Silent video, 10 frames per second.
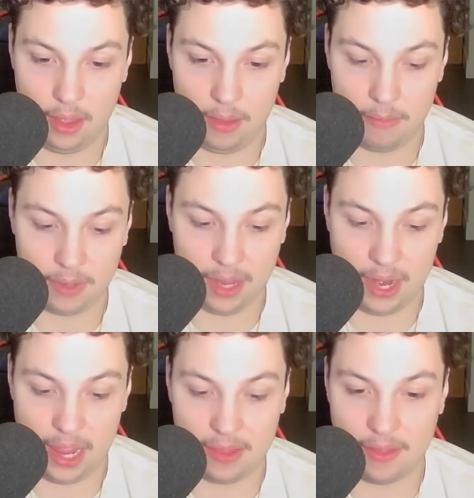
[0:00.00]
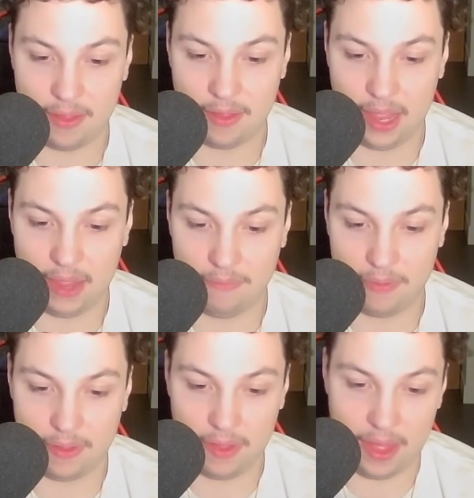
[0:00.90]
Can I save
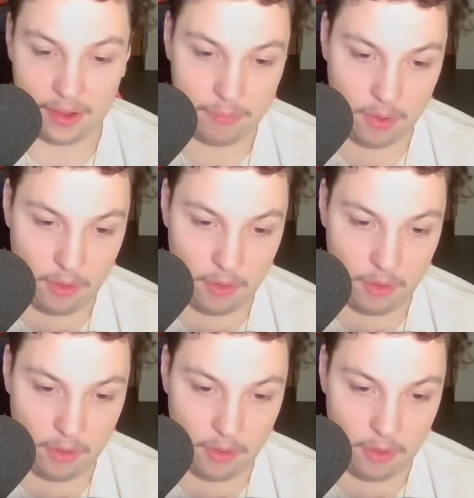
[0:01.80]
this Expo?